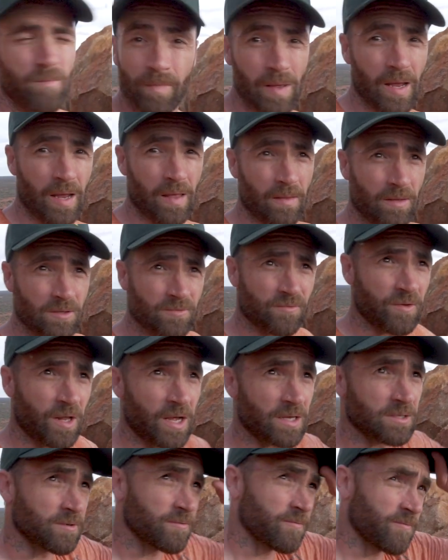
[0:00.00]
Man, these
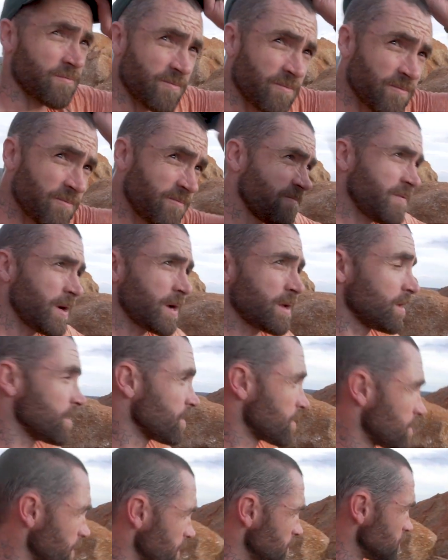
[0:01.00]
flies are
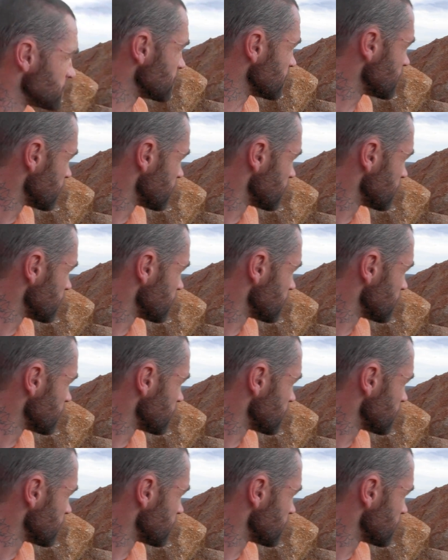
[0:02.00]
crazy.